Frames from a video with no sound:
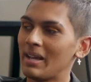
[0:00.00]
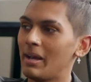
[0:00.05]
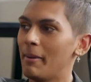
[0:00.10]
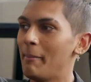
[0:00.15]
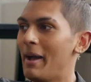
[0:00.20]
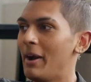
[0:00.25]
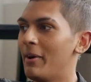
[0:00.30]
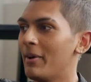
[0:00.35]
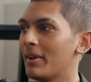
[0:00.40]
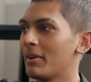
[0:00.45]

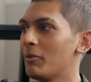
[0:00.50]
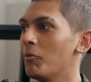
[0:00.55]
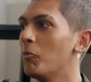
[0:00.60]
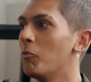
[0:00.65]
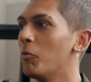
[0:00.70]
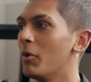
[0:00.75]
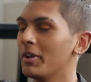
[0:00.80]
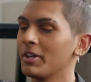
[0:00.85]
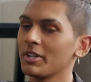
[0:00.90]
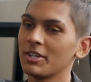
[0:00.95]
about
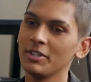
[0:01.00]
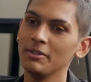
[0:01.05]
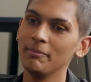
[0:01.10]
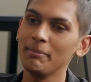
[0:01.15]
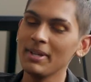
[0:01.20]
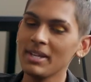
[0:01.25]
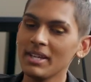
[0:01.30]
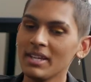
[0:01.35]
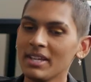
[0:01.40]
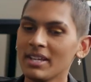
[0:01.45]
what it could
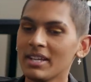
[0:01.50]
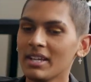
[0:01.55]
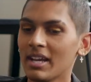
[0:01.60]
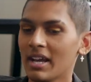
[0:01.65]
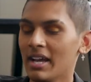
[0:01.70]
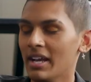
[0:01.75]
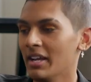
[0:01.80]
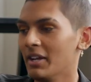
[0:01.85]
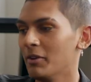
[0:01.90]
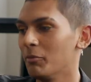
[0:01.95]
be
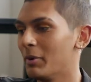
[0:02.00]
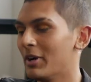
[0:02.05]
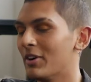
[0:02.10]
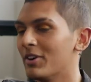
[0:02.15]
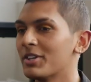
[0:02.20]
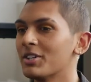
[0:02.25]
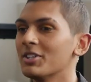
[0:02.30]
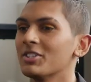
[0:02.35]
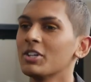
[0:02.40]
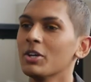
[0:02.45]
and where
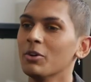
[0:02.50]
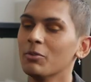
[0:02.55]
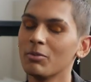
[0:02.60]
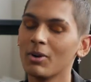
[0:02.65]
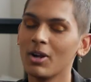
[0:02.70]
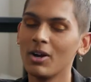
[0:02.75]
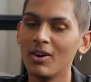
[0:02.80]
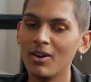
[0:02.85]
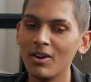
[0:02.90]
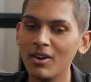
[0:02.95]
it could go
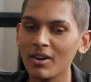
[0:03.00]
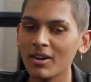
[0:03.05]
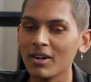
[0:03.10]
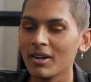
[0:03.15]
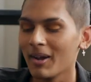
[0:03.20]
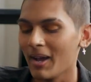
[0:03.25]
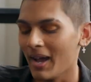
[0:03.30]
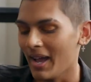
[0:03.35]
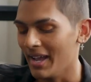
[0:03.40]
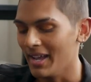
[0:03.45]
wrong,
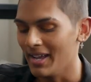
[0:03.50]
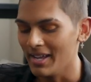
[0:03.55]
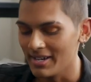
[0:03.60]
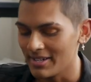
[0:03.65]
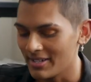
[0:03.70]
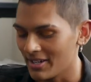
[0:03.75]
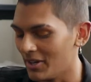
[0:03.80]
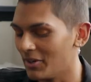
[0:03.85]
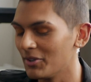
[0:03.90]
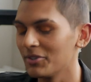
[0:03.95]
and
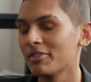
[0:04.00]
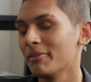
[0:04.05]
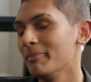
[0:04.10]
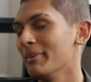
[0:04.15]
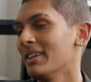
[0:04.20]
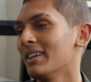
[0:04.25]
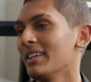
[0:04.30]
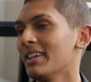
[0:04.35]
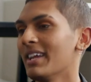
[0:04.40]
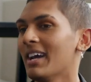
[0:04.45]

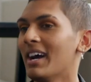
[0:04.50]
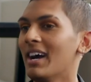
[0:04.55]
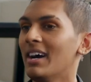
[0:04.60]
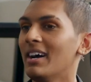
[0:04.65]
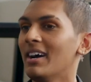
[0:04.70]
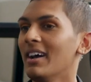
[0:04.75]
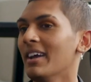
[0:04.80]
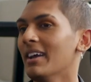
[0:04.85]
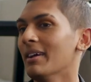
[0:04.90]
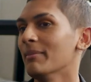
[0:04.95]
ultimately
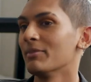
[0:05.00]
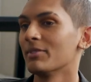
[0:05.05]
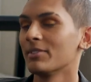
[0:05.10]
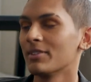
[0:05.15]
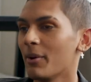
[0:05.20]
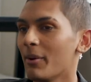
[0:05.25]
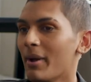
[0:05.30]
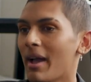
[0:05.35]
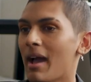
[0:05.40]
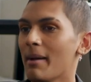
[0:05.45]
I am
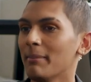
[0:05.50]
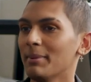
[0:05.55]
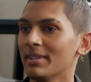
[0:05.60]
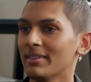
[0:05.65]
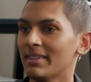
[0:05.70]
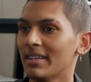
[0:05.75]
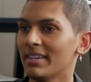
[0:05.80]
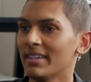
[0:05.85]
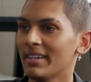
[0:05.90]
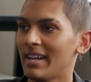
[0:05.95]
so
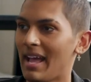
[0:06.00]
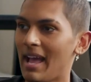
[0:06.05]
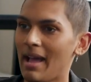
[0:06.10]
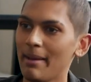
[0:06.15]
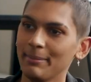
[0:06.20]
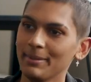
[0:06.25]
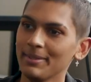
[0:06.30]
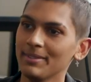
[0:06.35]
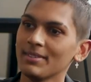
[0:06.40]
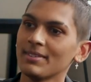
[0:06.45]
happy
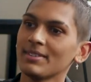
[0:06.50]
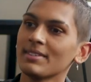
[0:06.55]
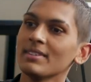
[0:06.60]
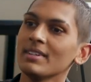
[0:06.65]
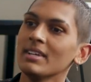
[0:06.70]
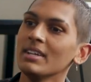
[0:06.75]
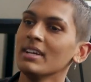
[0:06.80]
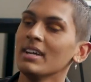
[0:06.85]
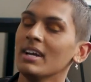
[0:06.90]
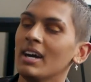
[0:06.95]

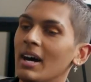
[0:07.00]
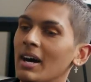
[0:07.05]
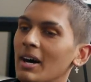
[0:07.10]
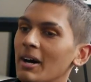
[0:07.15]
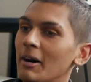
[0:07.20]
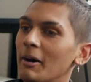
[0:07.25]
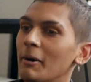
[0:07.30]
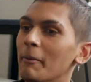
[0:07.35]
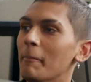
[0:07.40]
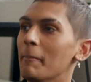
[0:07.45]

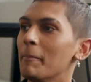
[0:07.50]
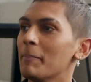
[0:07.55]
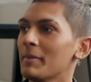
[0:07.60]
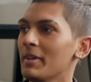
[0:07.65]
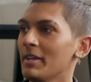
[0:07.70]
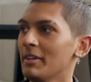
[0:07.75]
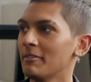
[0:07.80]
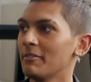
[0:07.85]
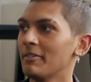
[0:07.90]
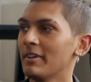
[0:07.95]

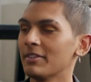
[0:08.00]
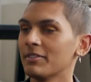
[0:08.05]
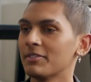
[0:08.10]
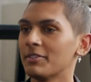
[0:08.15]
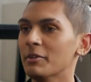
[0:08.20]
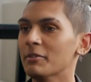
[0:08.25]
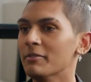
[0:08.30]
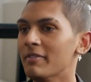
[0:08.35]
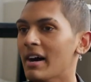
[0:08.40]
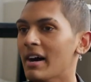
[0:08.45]
that it felt so